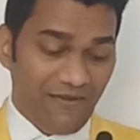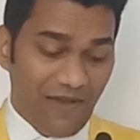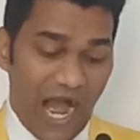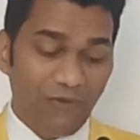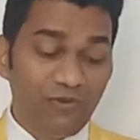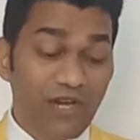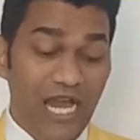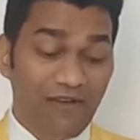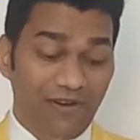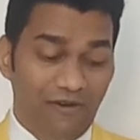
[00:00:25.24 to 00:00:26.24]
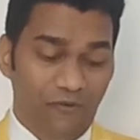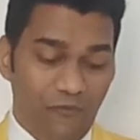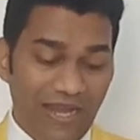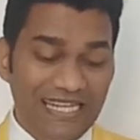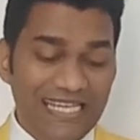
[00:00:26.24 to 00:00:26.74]
However,
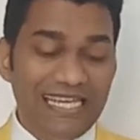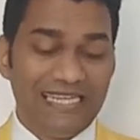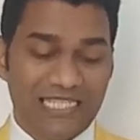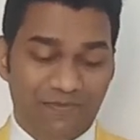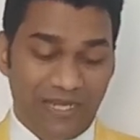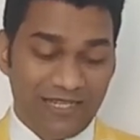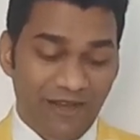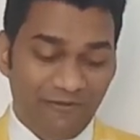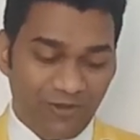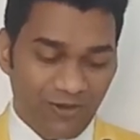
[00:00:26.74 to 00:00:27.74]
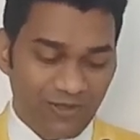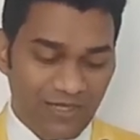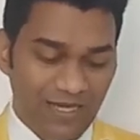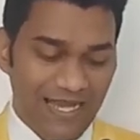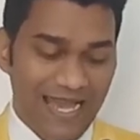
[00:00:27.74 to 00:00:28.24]
when he, the Spirit of truth,
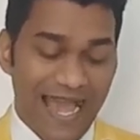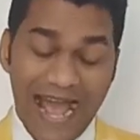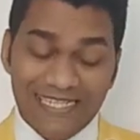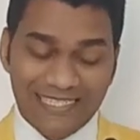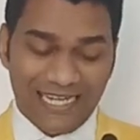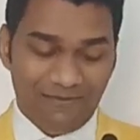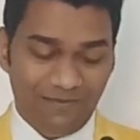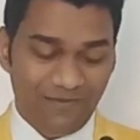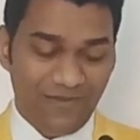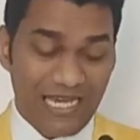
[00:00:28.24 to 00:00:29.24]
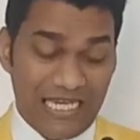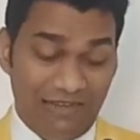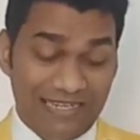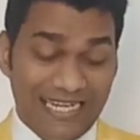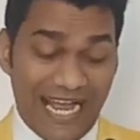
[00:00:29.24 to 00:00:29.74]
has come,
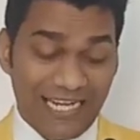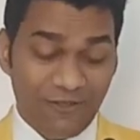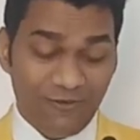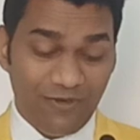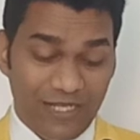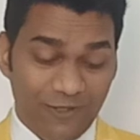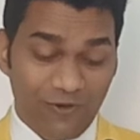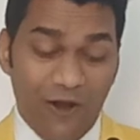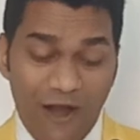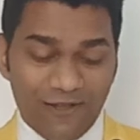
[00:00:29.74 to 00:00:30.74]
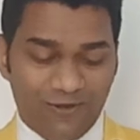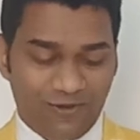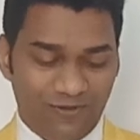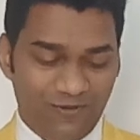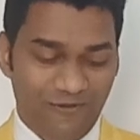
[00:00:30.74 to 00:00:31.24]
he will guide you into all
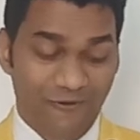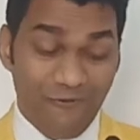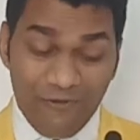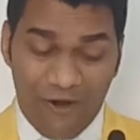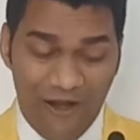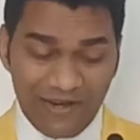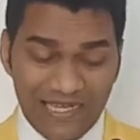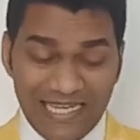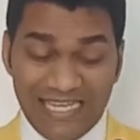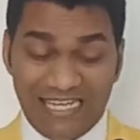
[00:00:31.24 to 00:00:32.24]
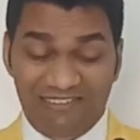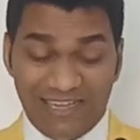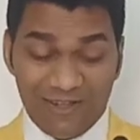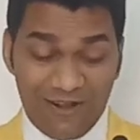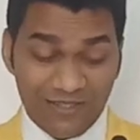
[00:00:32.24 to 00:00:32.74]
truth, for he will
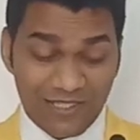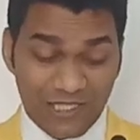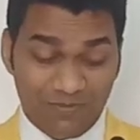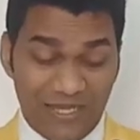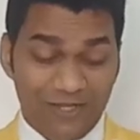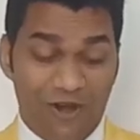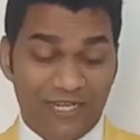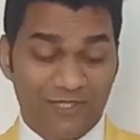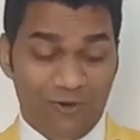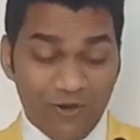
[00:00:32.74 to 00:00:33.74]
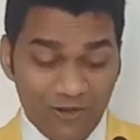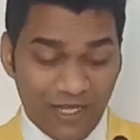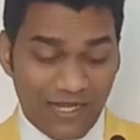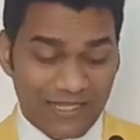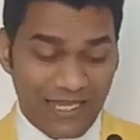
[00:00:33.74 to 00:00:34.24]
not speak on his own
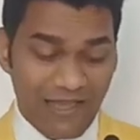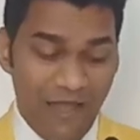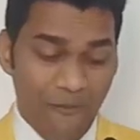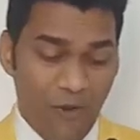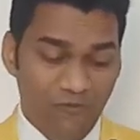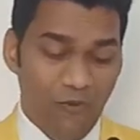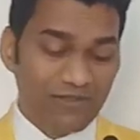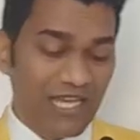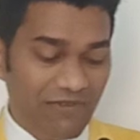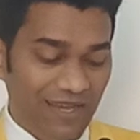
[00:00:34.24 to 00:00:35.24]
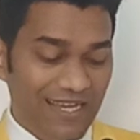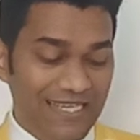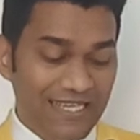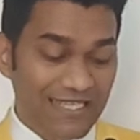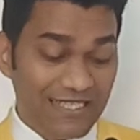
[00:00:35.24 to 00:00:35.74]
authority, but whatever
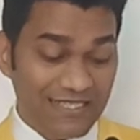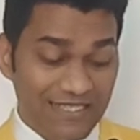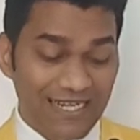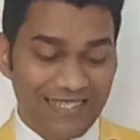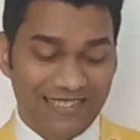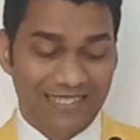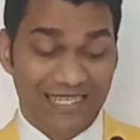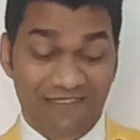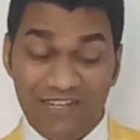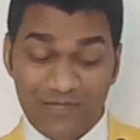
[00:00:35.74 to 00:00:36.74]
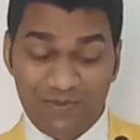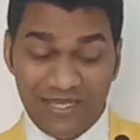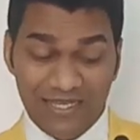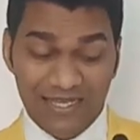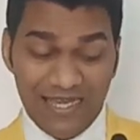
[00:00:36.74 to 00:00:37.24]
he hears, he will
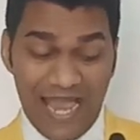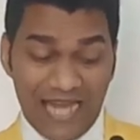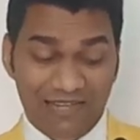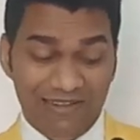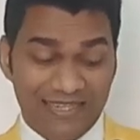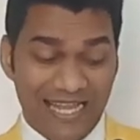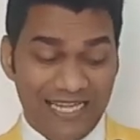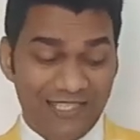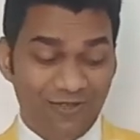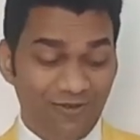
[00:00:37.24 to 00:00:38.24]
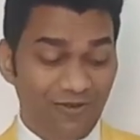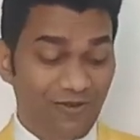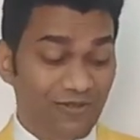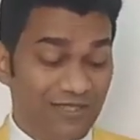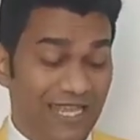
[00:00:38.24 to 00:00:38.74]
speak, and he will tell you
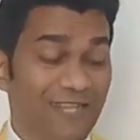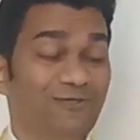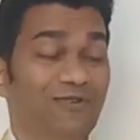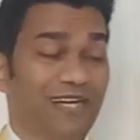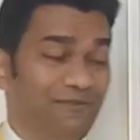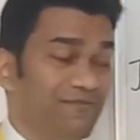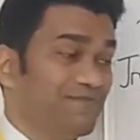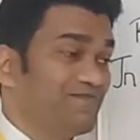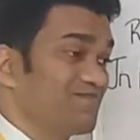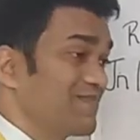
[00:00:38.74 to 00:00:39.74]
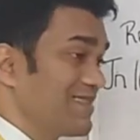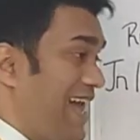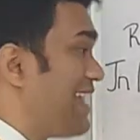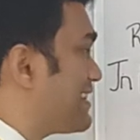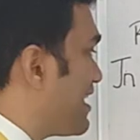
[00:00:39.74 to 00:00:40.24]
things to come.
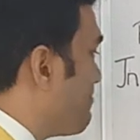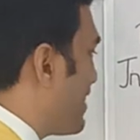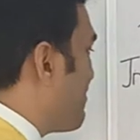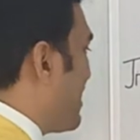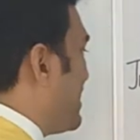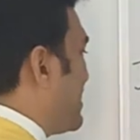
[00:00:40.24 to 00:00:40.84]
Now, can you make it very